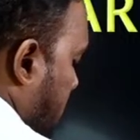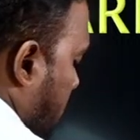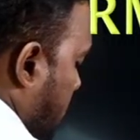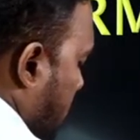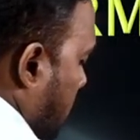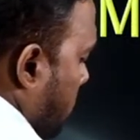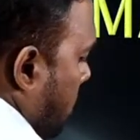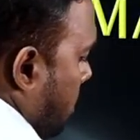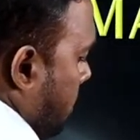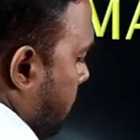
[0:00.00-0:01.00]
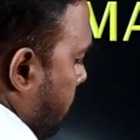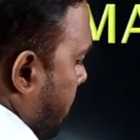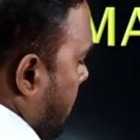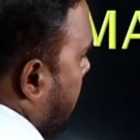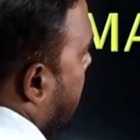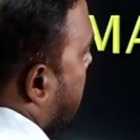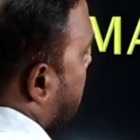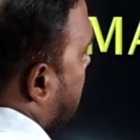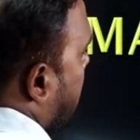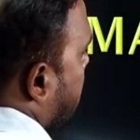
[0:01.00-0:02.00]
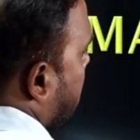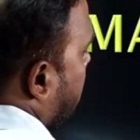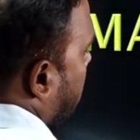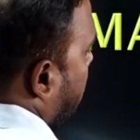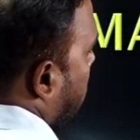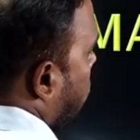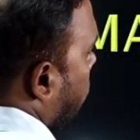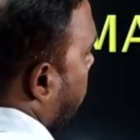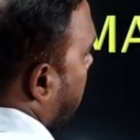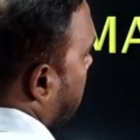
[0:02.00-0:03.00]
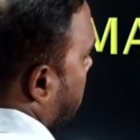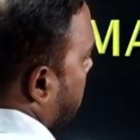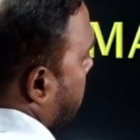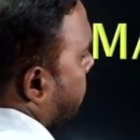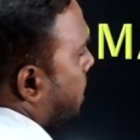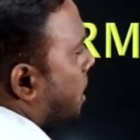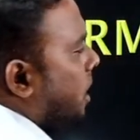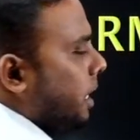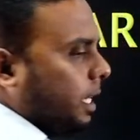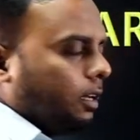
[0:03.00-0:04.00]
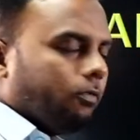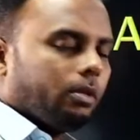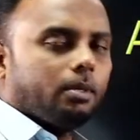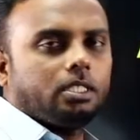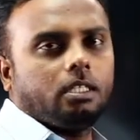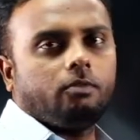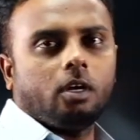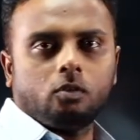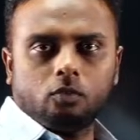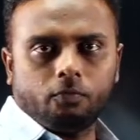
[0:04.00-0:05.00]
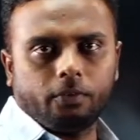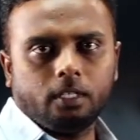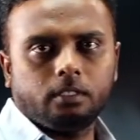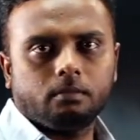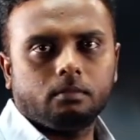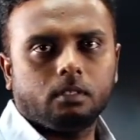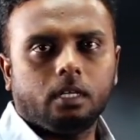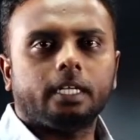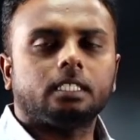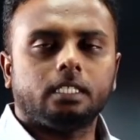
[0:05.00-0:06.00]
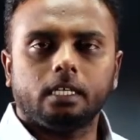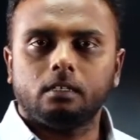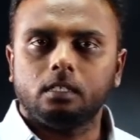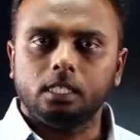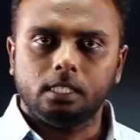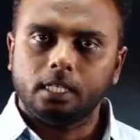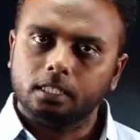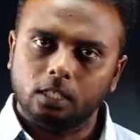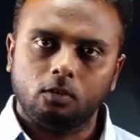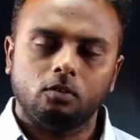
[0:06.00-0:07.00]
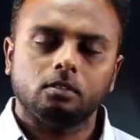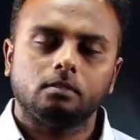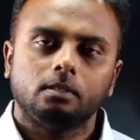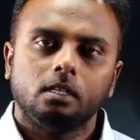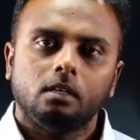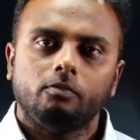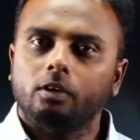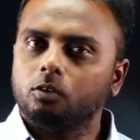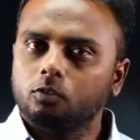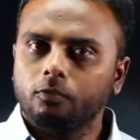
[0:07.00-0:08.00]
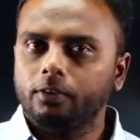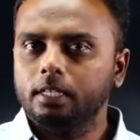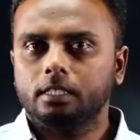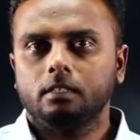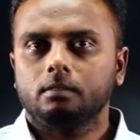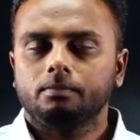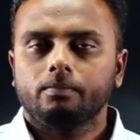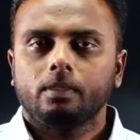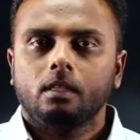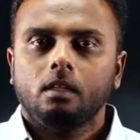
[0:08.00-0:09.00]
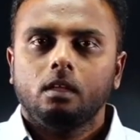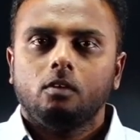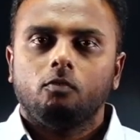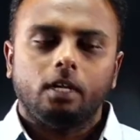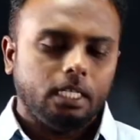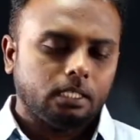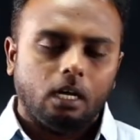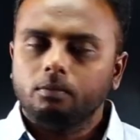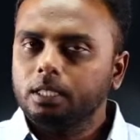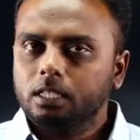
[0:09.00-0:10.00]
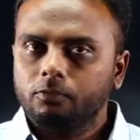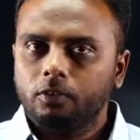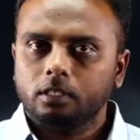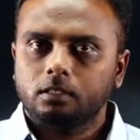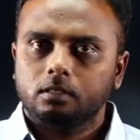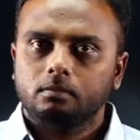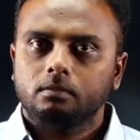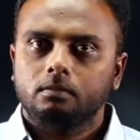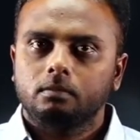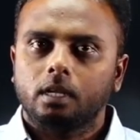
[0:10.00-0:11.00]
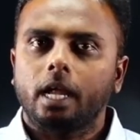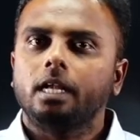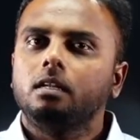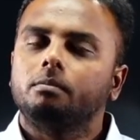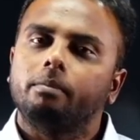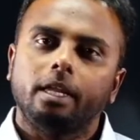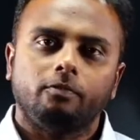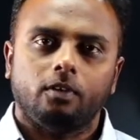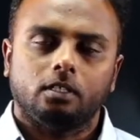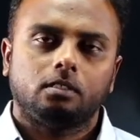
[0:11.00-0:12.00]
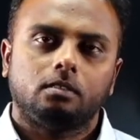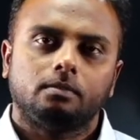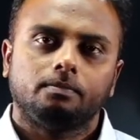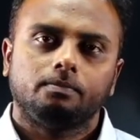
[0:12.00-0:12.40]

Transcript: is nothing but it is reaction between two fields. In every machine we have two fields. Let us take DC and synchronous. We have two fields here. One is armature flux and main flux.